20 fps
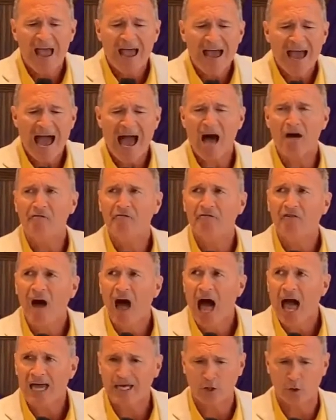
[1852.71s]
How
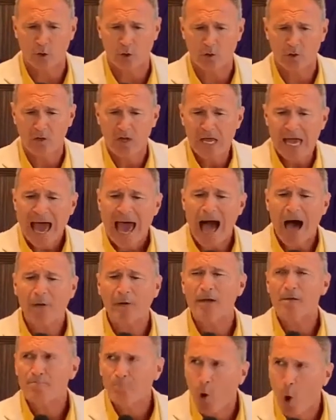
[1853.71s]
vital, how
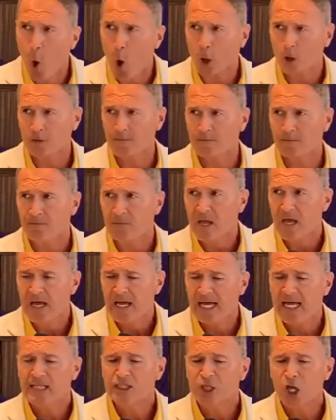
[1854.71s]
important
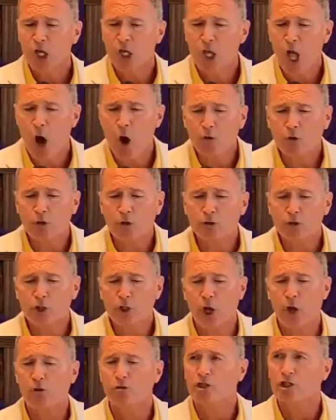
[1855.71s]
is the local
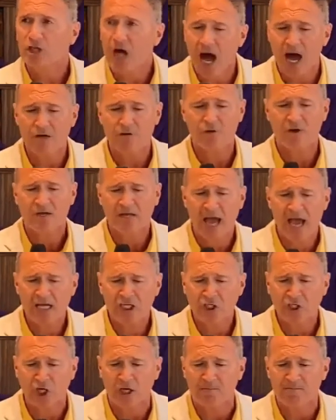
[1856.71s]
church
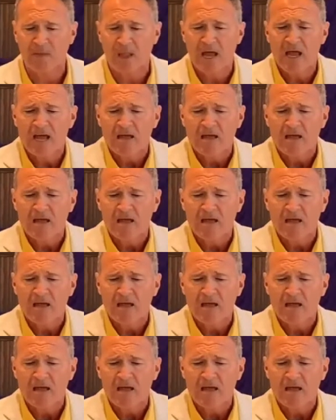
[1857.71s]
congregation,